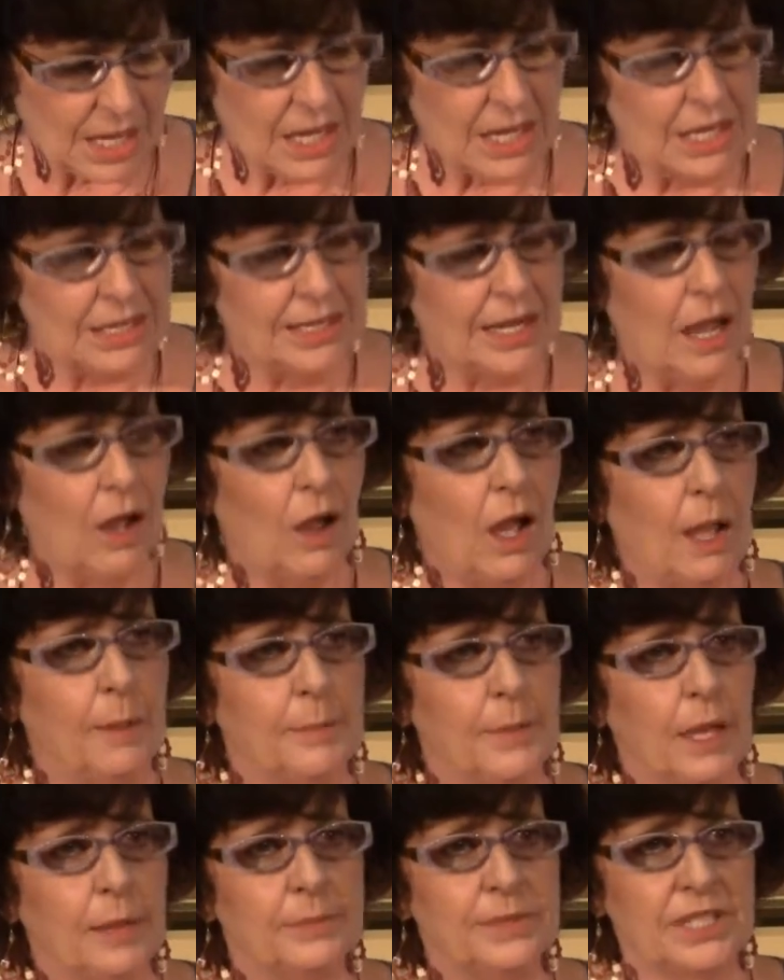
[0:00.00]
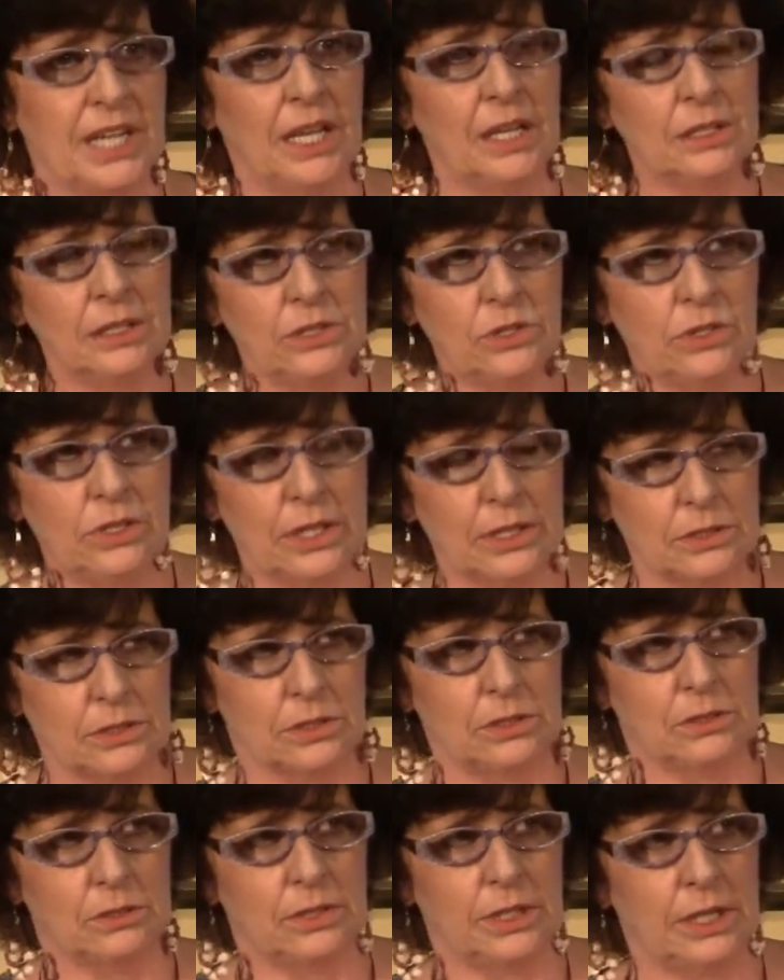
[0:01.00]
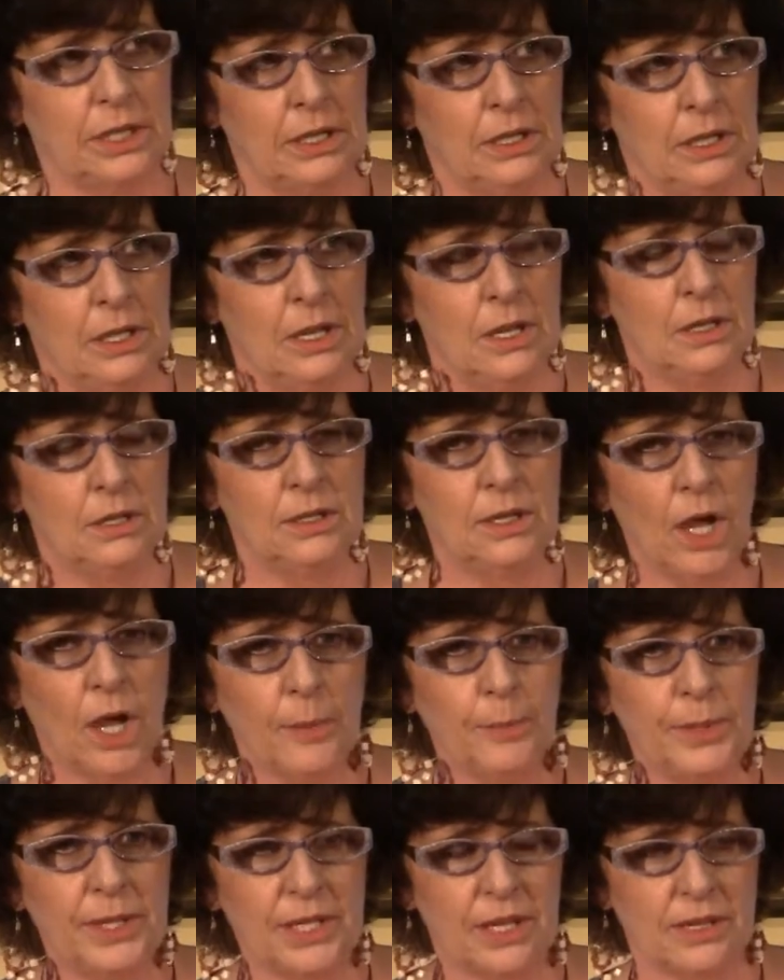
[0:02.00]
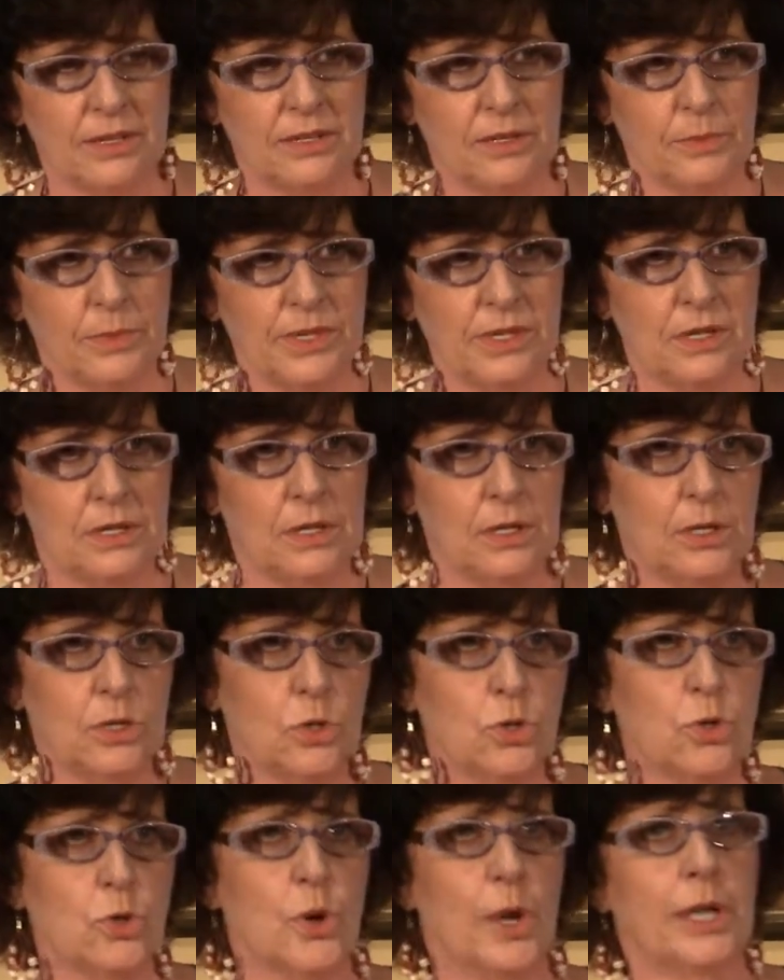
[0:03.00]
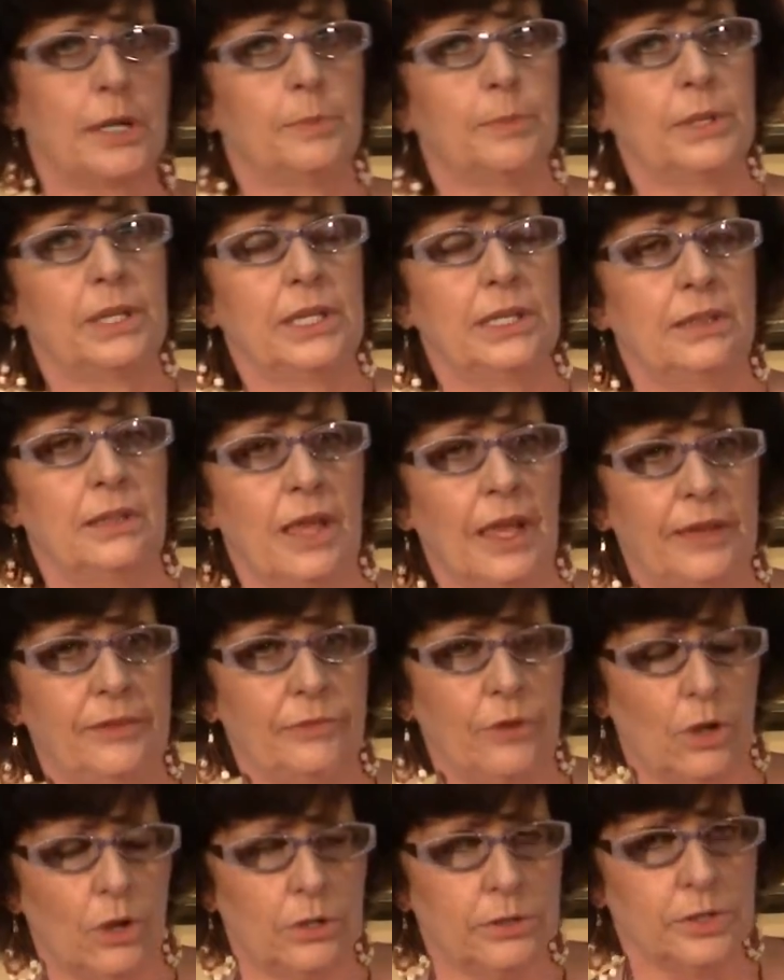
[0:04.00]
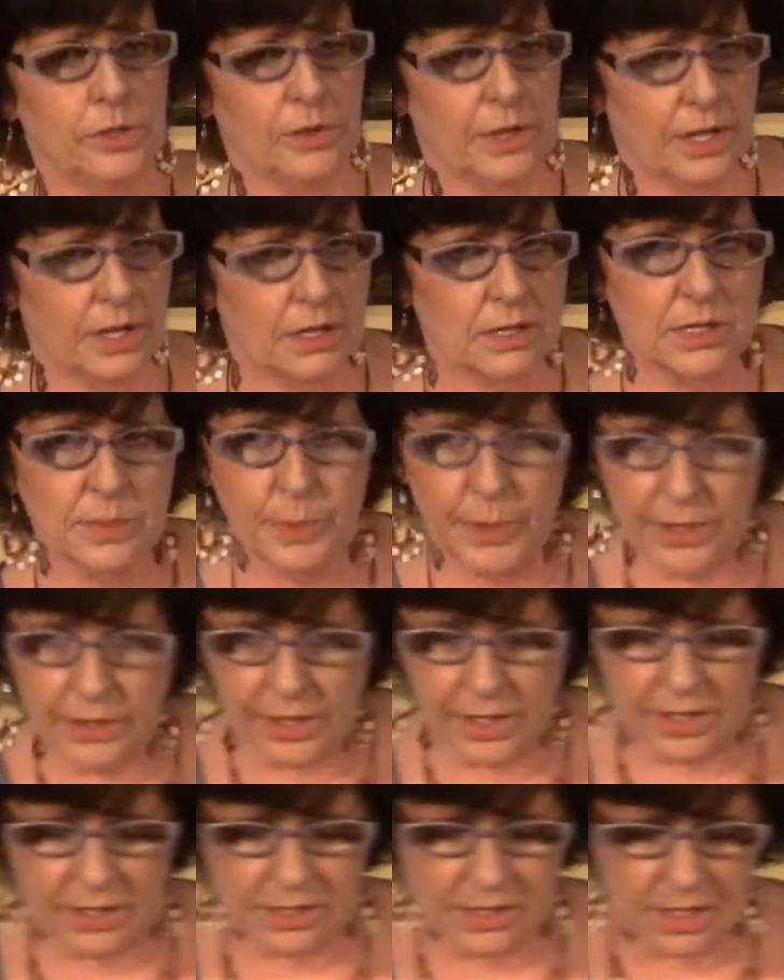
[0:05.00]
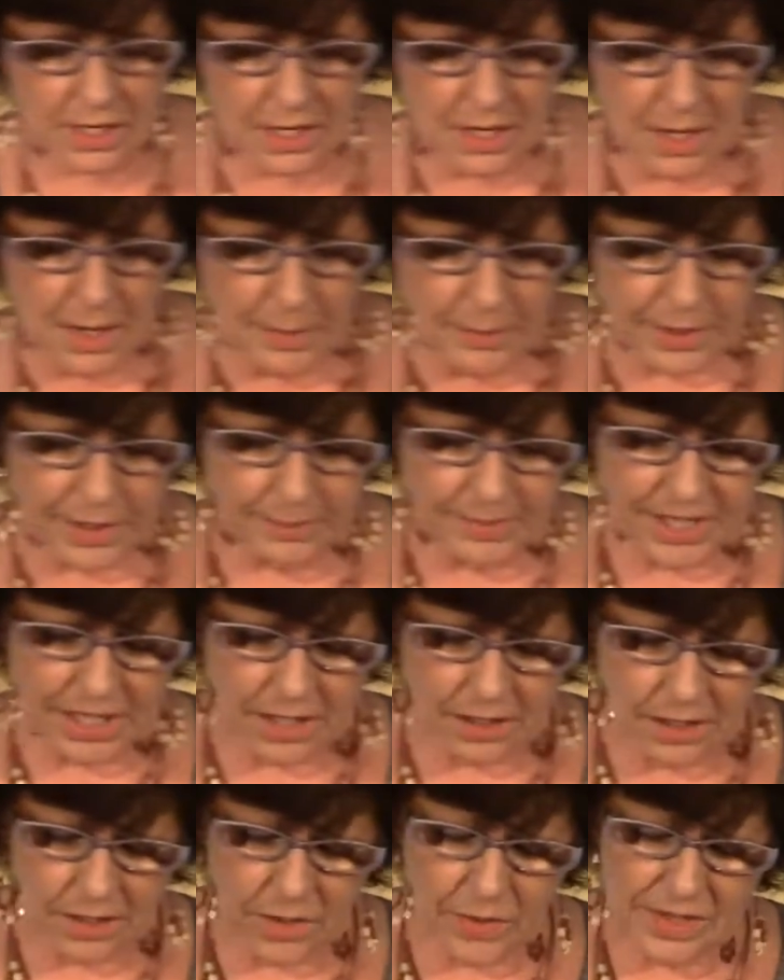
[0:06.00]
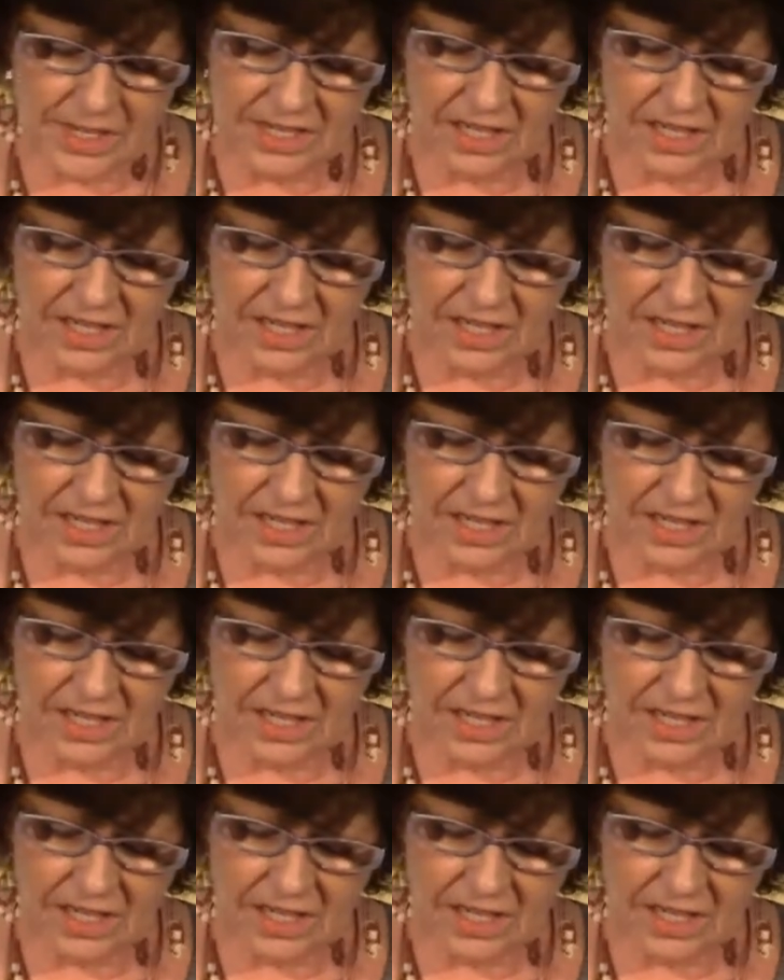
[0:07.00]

Now, I'm telling you that story not because it was an incredibly life-altering experience, but I'm telling you as an